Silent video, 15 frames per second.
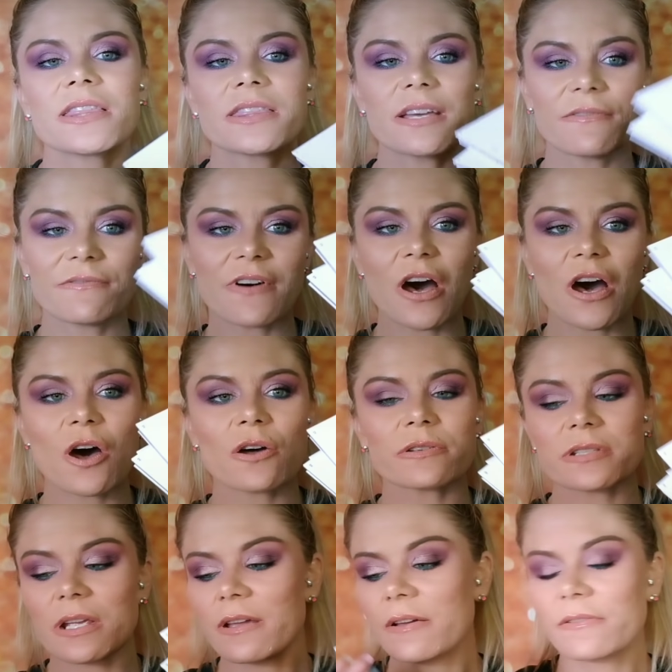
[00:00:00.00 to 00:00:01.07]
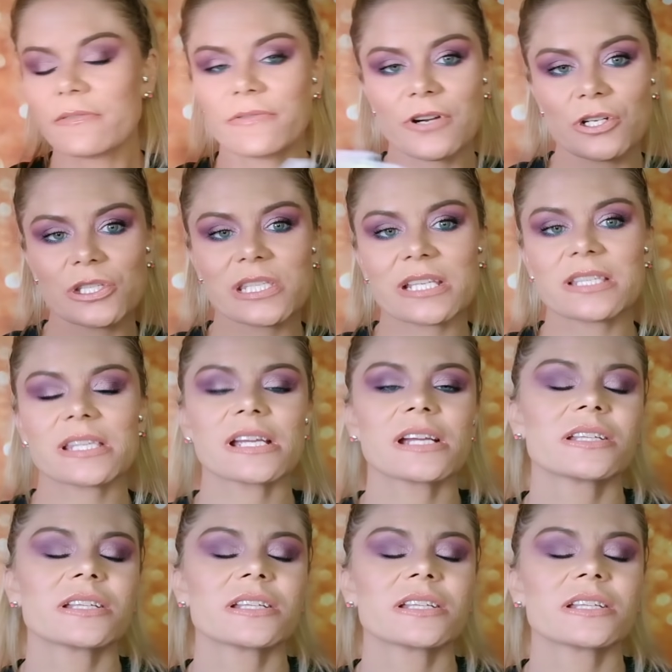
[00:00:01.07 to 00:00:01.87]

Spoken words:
the Vault versus